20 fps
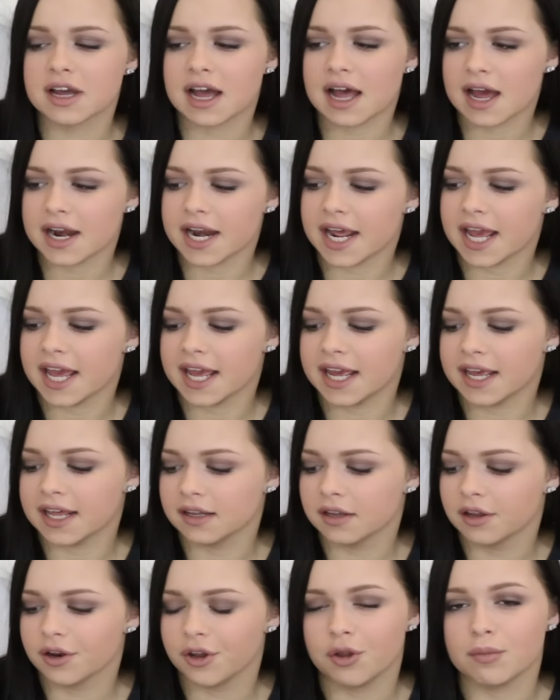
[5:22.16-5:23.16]
got
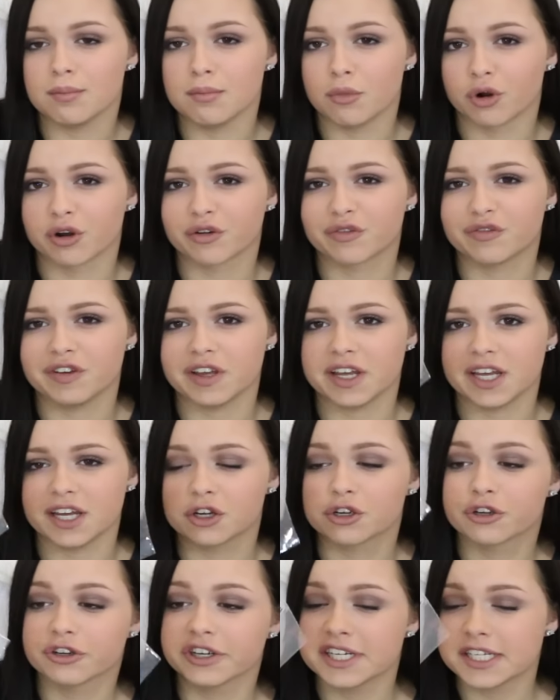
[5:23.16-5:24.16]
a little
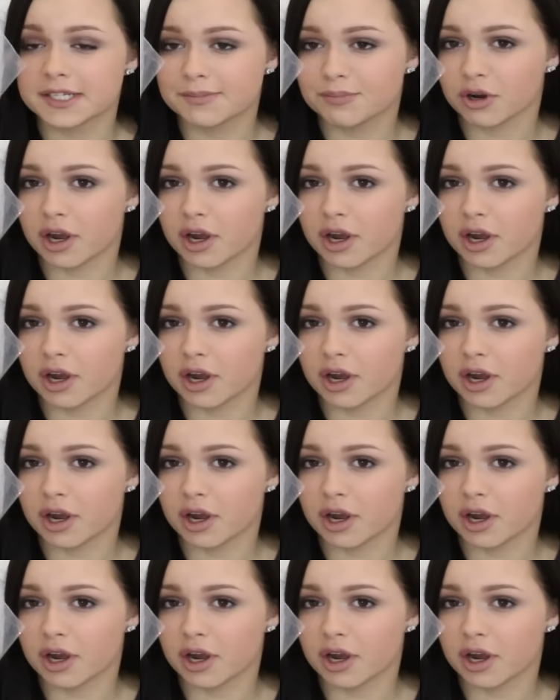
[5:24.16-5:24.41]
Morphe crease